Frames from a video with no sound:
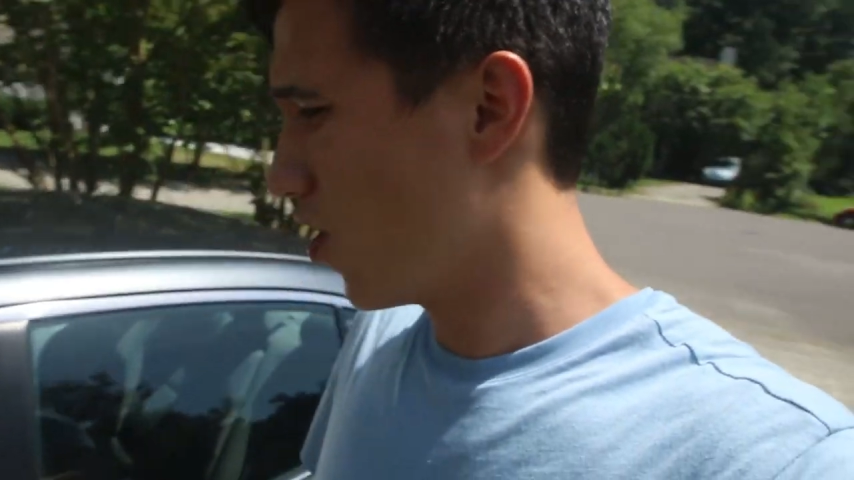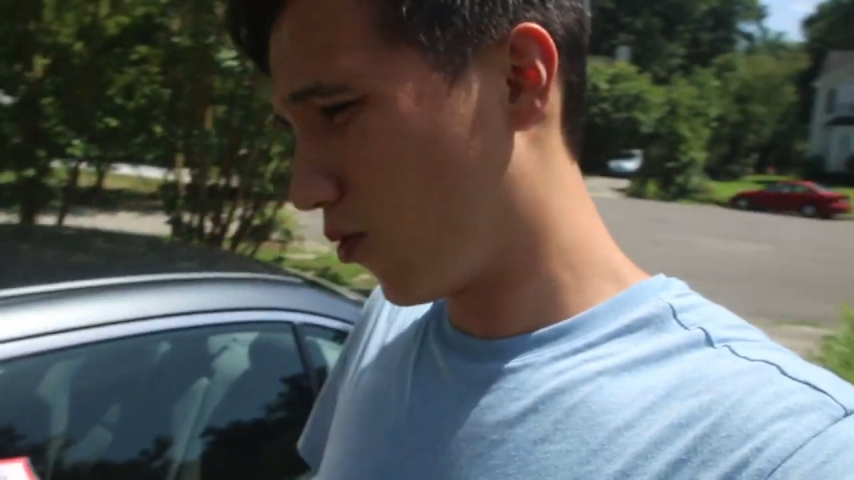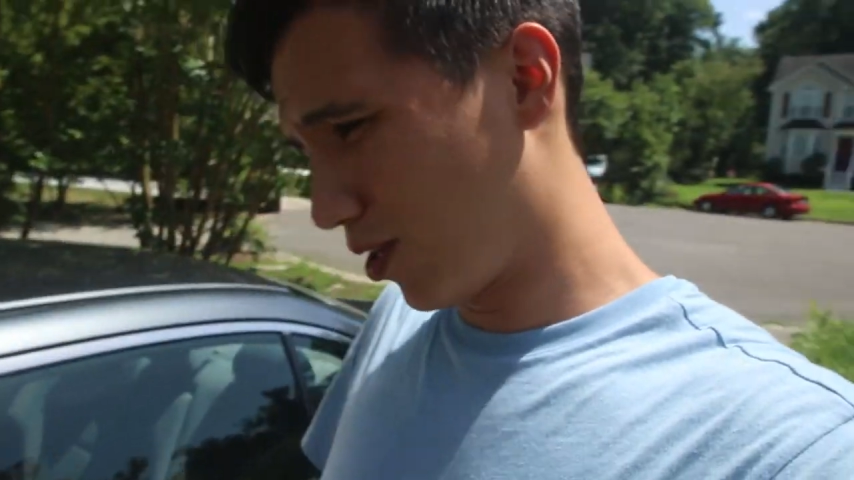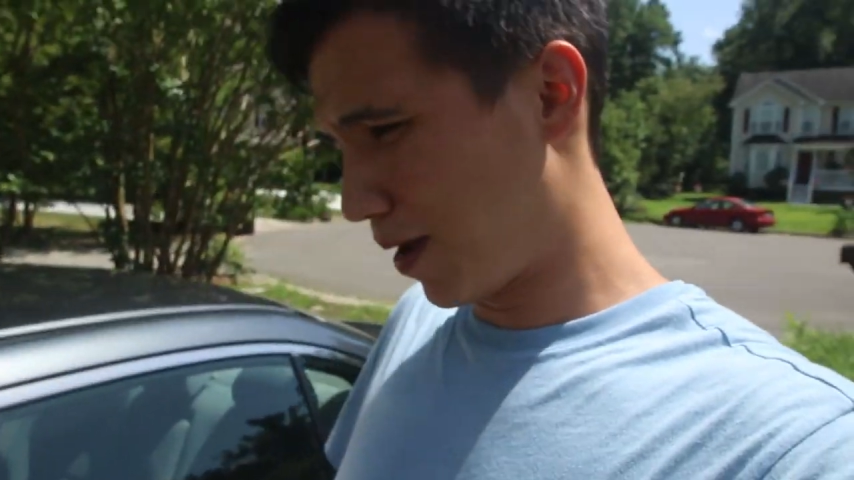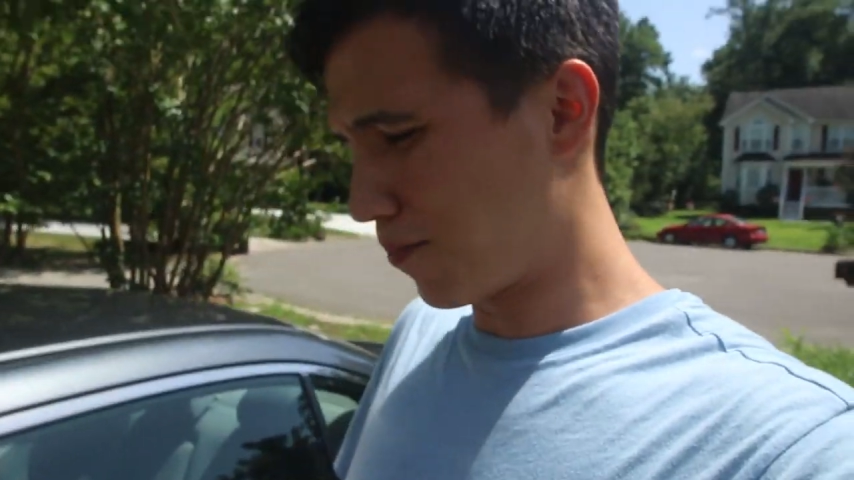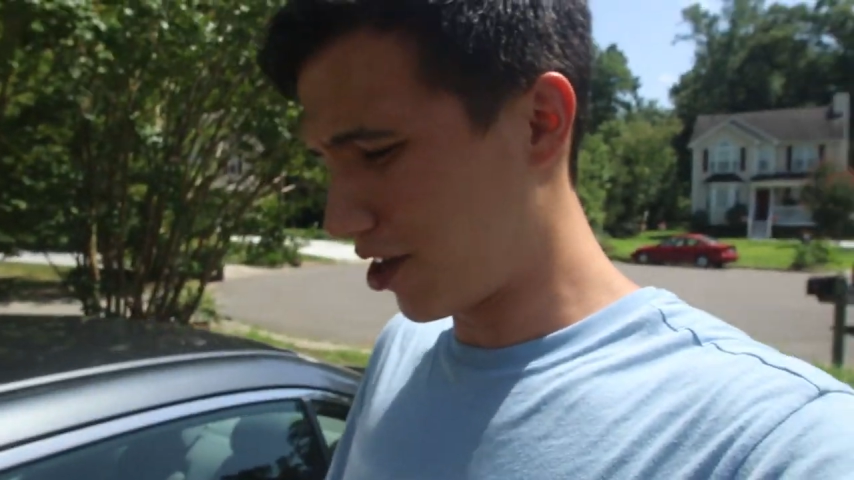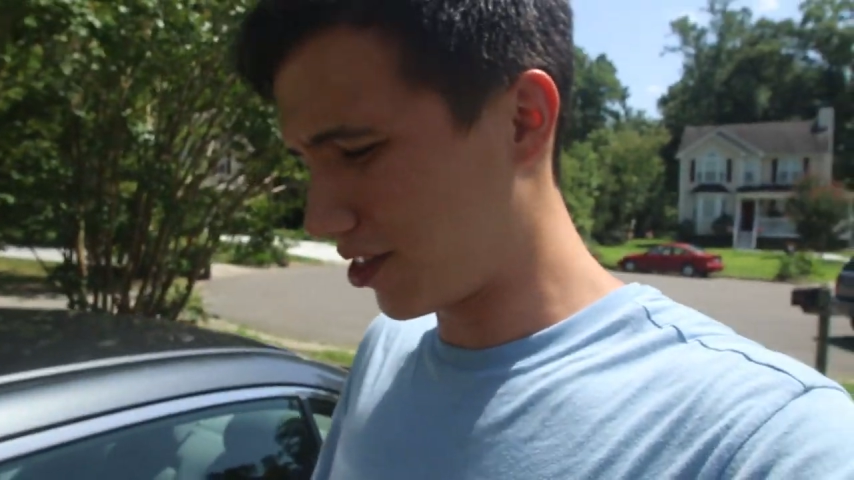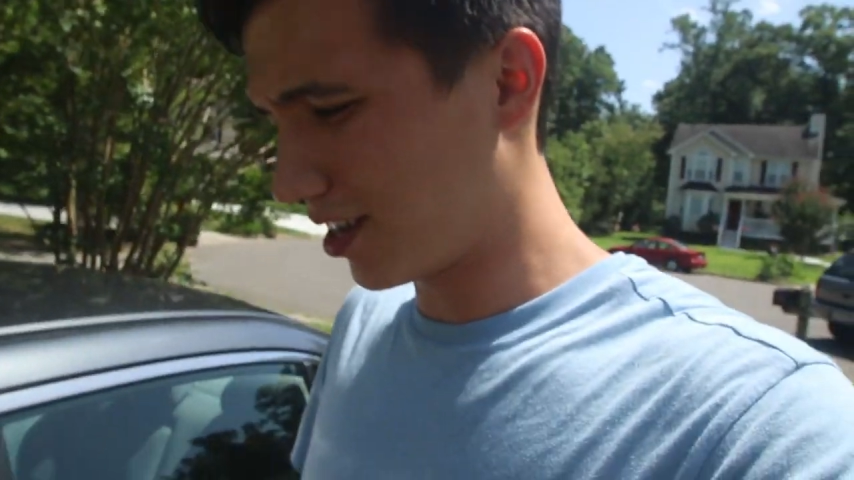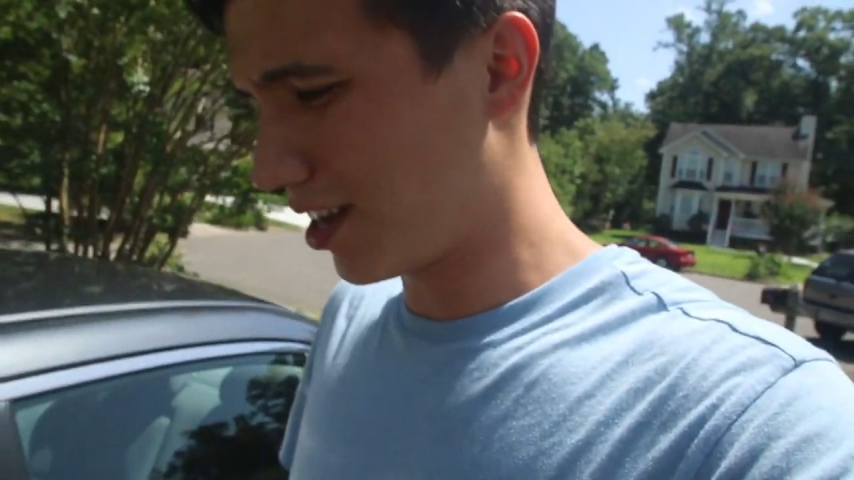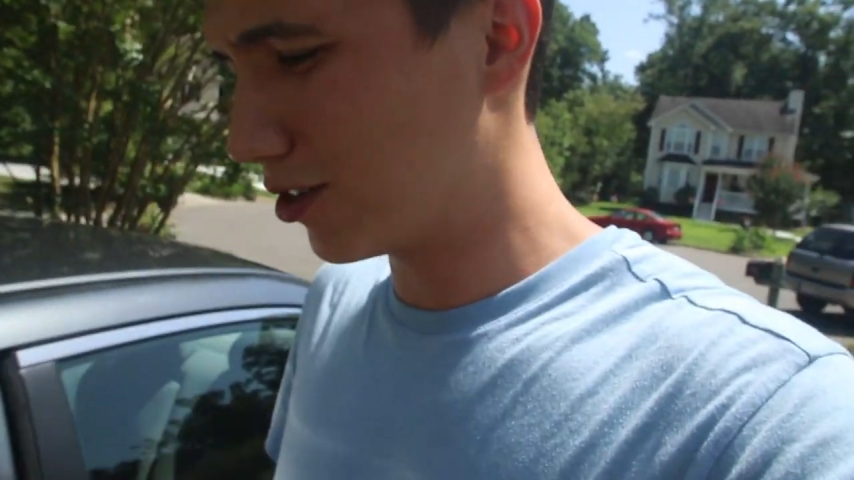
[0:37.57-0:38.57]
with my
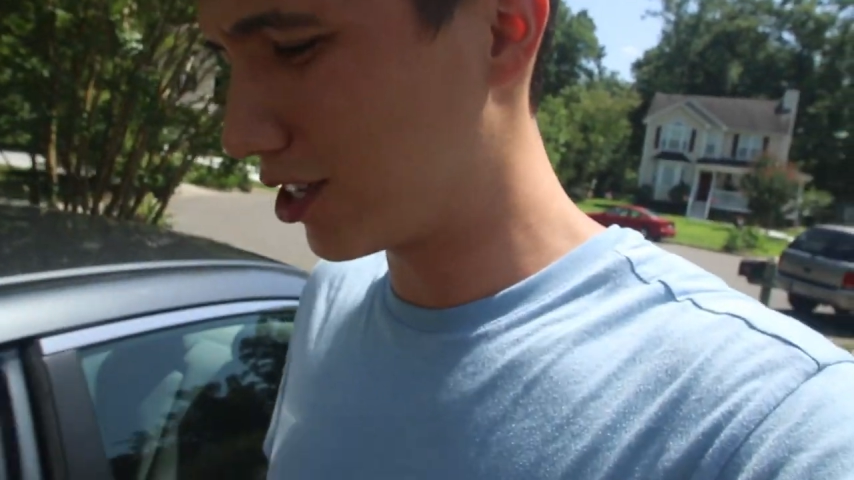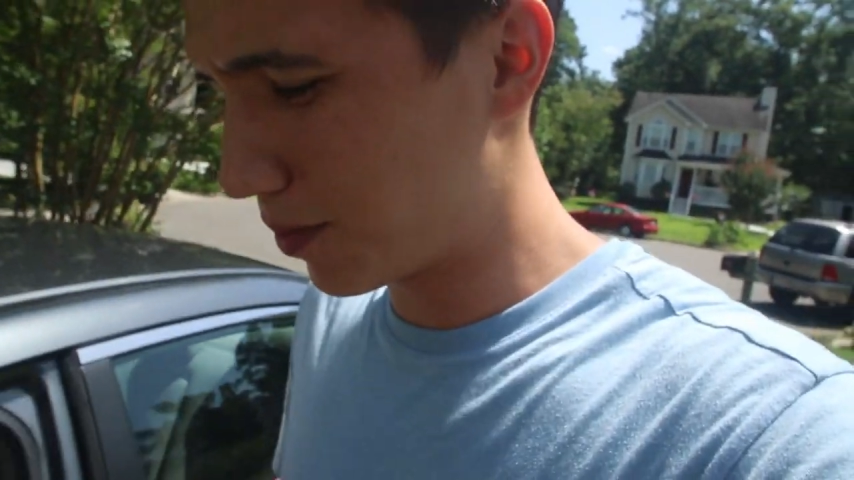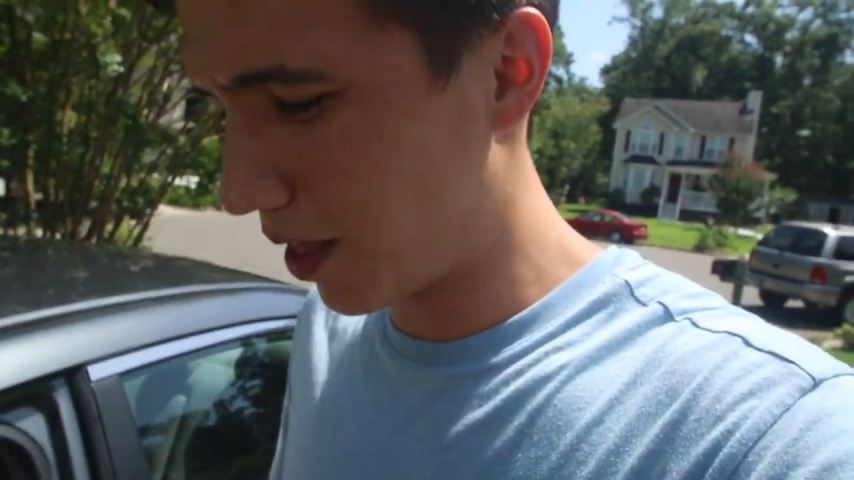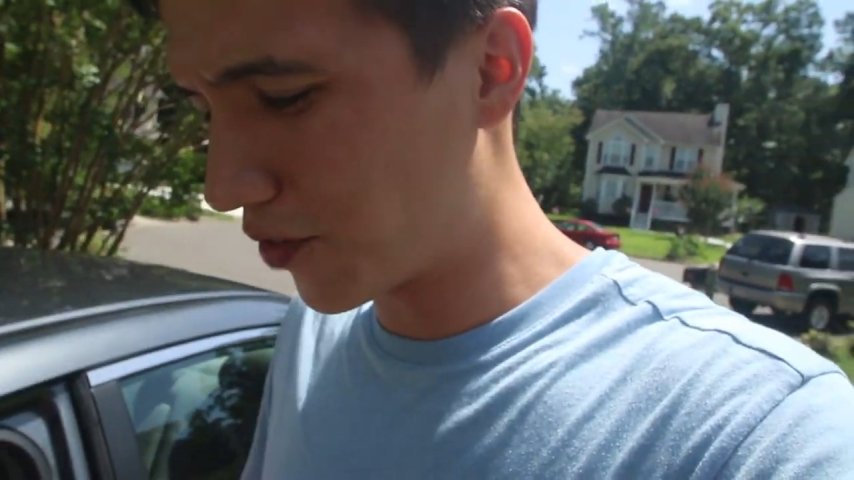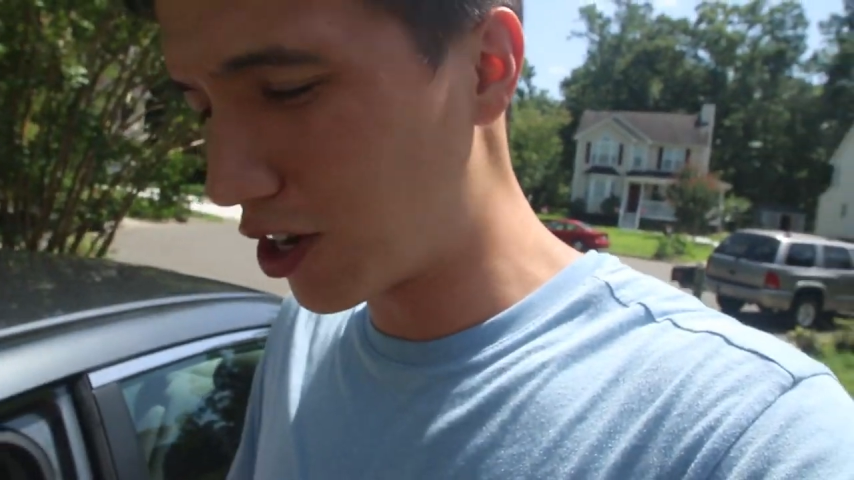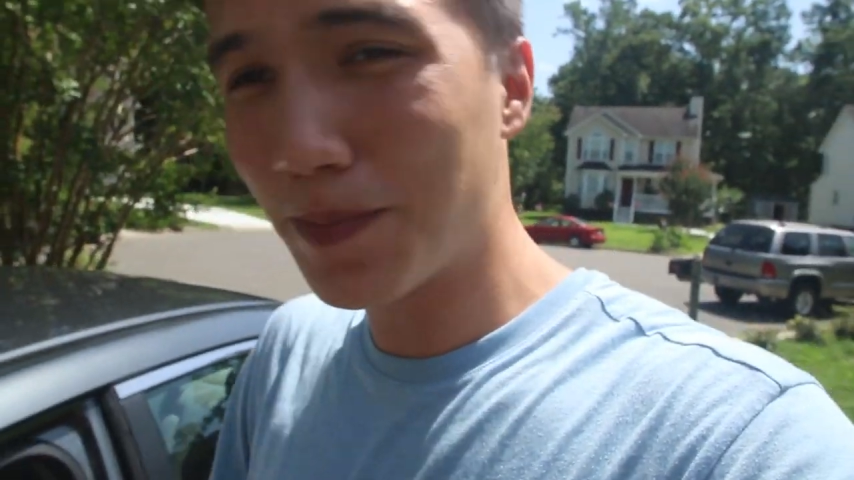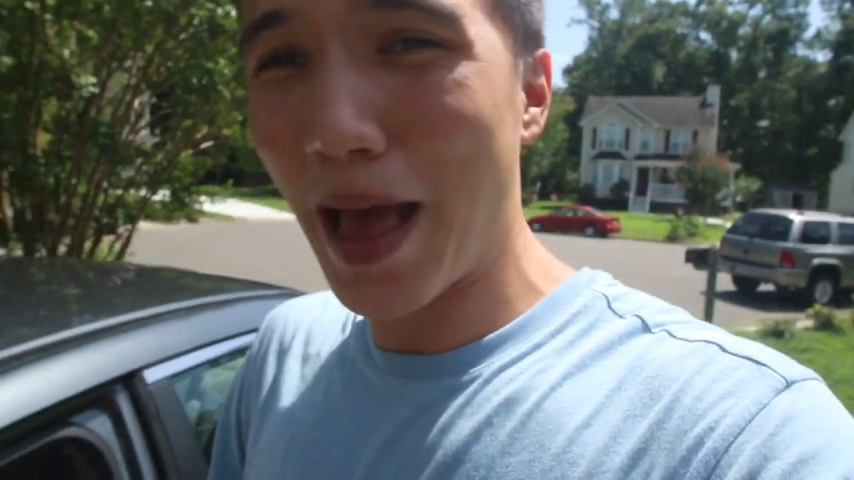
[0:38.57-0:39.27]
brother, who's gonna be the first